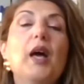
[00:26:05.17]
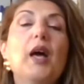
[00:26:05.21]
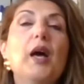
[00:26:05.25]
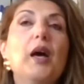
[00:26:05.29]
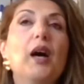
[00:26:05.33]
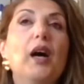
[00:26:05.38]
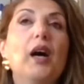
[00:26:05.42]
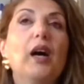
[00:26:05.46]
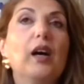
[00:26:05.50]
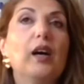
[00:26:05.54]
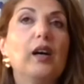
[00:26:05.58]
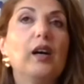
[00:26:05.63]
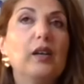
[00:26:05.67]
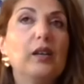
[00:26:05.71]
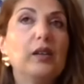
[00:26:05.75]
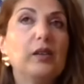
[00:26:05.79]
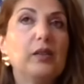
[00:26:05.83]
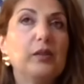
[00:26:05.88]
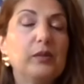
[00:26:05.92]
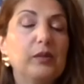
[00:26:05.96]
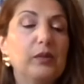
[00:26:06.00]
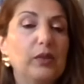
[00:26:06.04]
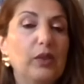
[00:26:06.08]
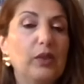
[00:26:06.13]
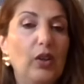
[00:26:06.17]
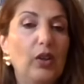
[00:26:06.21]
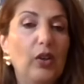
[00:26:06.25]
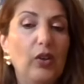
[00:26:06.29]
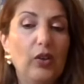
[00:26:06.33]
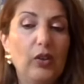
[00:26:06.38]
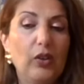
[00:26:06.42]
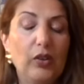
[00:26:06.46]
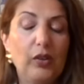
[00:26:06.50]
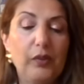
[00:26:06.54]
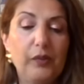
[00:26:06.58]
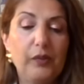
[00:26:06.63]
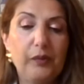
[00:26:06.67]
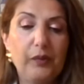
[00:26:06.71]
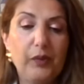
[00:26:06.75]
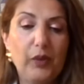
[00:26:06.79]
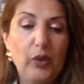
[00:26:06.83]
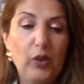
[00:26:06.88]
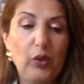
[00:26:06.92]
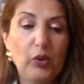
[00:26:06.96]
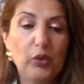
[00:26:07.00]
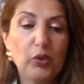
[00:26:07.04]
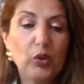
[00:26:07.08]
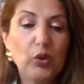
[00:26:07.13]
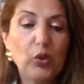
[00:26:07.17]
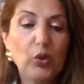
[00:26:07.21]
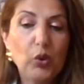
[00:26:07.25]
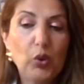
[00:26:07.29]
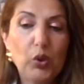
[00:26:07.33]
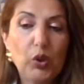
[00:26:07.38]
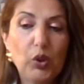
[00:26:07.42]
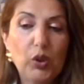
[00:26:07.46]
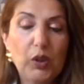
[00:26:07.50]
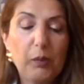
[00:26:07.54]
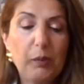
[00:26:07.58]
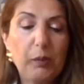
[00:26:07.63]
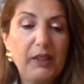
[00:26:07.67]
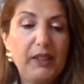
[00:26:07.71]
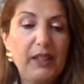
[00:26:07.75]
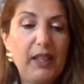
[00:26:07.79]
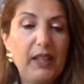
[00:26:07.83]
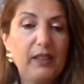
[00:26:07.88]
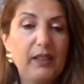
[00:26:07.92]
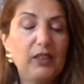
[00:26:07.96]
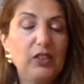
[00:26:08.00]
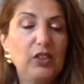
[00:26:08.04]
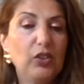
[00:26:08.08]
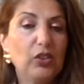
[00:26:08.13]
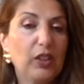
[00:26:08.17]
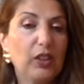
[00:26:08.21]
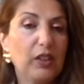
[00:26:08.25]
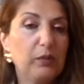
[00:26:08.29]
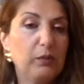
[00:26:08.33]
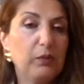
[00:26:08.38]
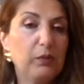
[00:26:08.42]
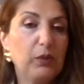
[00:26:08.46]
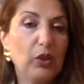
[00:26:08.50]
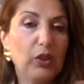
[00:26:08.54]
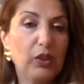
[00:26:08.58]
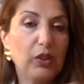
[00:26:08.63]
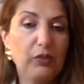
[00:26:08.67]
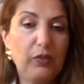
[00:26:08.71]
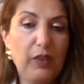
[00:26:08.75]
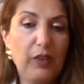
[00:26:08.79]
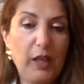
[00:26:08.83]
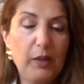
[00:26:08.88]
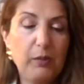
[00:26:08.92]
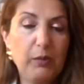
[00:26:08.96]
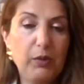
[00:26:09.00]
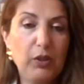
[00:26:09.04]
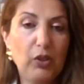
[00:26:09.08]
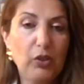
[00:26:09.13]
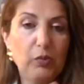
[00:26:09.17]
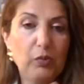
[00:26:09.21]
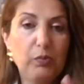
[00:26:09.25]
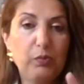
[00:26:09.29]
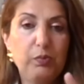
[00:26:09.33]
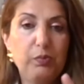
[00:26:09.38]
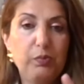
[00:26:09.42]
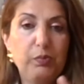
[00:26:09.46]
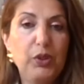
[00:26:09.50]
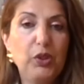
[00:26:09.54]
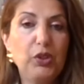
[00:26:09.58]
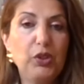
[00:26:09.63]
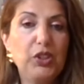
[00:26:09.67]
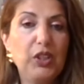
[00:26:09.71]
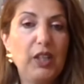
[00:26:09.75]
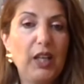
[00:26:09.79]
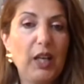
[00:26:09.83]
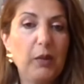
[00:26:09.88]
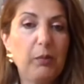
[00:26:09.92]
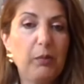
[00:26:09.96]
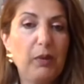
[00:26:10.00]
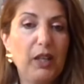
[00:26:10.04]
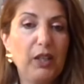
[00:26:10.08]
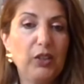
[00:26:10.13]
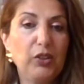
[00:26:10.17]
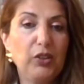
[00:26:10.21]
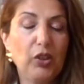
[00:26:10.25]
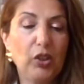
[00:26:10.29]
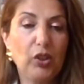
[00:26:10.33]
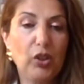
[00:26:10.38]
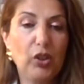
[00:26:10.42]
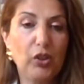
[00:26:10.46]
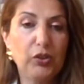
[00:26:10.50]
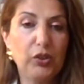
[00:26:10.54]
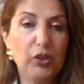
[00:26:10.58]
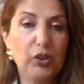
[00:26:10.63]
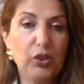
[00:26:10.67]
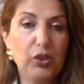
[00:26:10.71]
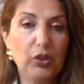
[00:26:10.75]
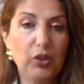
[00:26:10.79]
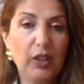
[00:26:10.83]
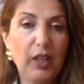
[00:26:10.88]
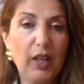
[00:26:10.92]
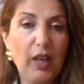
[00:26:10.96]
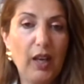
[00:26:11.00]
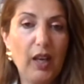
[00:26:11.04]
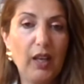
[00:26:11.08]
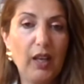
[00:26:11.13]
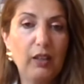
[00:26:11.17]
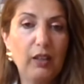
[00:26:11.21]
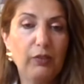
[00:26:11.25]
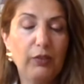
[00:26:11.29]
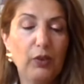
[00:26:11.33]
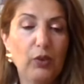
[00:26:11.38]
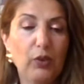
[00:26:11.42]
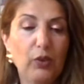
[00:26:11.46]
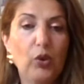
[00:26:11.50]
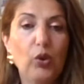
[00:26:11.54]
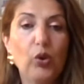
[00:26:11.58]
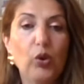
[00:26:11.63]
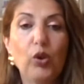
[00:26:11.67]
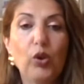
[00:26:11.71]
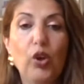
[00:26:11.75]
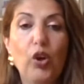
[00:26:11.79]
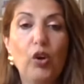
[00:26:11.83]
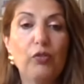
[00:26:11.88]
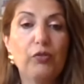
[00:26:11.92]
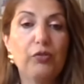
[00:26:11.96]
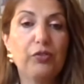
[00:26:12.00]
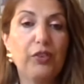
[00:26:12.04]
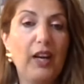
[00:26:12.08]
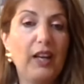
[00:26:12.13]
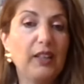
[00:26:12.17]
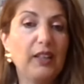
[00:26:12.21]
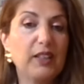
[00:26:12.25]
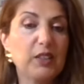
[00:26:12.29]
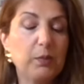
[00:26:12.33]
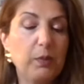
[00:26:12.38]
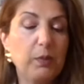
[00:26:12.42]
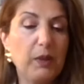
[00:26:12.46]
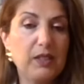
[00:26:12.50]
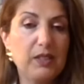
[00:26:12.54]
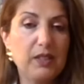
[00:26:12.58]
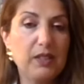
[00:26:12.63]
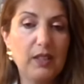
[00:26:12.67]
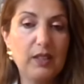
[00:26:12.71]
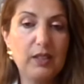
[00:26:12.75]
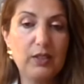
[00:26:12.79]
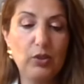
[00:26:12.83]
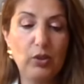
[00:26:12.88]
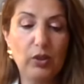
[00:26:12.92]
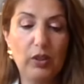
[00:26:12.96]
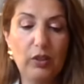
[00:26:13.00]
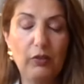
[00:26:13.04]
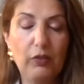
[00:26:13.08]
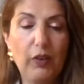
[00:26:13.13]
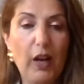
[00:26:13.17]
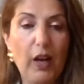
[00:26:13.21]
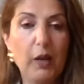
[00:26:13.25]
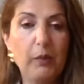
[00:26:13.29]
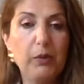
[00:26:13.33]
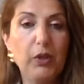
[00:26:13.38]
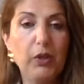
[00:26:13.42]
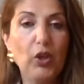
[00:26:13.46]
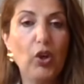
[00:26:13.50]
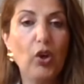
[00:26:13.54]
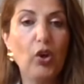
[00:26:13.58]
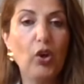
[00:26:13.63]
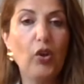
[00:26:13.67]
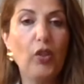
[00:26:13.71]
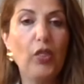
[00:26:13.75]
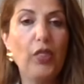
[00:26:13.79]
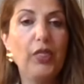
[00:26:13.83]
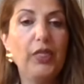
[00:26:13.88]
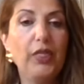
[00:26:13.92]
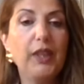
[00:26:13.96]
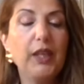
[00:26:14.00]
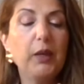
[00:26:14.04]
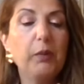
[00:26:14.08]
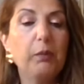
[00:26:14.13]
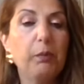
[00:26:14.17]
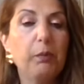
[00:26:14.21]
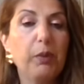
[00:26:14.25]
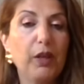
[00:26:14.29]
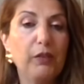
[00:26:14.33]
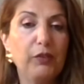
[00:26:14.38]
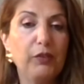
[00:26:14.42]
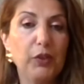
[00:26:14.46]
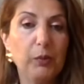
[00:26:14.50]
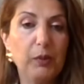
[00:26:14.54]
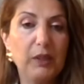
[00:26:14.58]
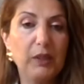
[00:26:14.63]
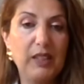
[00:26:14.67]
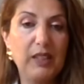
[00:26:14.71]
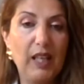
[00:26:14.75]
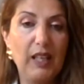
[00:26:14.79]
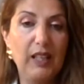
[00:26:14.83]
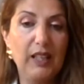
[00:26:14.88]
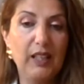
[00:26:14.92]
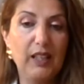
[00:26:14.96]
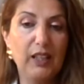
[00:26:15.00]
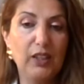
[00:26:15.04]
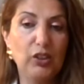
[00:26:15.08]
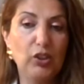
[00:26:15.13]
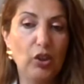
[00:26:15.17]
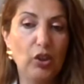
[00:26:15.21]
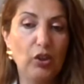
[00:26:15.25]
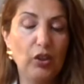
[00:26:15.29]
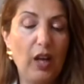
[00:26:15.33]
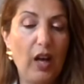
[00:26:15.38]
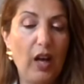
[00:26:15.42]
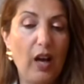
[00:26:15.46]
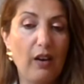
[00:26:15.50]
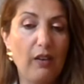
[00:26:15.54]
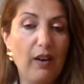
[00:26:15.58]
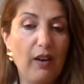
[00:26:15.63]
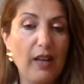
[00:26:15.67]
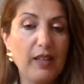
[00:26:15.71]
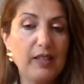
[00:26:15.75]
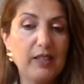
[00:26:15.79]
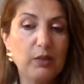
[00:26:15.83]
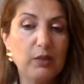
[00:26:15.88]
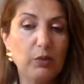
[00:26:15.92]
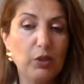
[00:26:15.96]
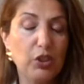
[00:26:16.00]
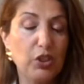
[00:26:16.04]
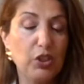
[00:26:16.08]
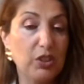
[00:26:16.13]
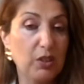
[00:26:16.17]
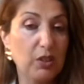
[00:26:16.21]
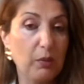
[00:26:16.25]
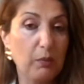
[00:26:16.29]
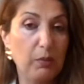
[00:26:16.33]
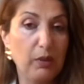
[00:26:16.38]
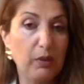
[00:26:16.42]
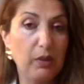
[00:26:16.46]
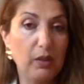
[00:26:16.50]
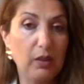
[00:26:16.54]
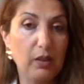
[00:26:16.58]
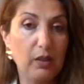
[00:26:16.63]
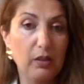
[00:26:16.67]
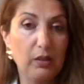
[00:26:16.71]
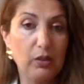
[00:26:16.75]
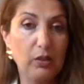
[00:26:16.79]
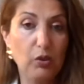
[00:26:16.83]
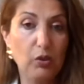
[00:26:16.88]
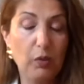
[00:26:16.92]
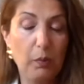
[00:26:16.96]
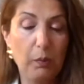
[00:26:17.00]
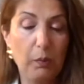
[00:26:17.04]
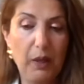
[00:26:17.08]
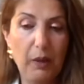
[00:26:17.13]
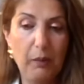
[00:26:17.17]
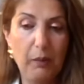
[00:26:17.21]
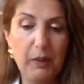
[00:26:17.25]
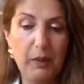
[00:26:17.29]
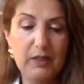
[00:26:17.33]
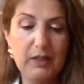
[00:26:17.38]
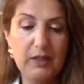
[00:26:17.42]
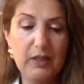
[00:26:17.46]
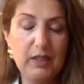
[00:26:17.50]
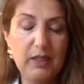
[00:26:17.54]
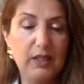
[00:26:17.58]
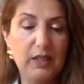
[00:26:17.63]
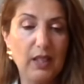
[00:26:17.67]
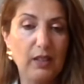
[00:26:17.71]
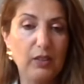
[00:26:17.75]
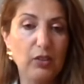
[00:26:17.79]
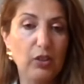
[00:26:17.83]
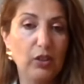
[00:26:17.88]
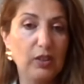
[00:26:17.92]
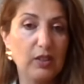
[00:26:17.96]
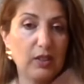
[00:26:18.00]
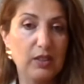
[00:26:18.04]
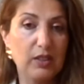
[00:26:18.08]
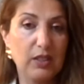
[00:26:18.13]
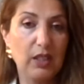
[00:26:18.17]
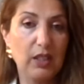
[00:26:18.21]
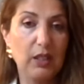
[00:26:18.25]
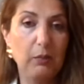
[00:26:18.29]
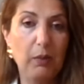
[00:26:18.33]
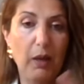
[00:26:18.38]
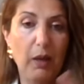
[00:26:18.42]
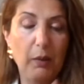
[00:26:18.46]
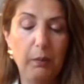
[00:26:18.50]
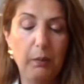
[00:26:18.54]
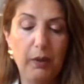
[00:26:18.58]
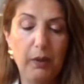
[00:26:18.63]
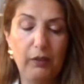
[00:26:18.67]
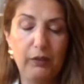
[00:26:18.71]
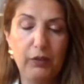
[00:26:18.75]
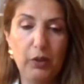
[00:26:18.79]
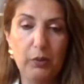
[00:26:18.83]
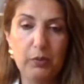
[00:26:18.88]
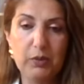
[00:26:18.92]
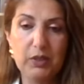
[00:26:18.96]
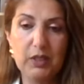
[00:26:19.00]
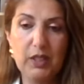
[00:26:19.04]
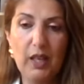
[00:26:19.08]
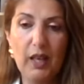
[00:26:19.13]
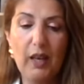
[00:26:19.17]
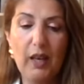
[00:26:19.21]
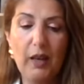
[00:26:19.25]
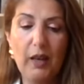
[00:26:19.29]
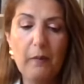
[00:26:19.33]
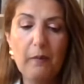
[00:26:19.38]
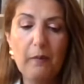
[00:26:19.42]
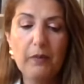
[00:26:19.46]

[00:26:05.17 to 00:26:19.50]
on Google. But then you can find me on beautyhandmade.co.uk for all home fragrance business. You can find me on theperfumeatelier.rs, which is a European business. Then you can see my perfumes there.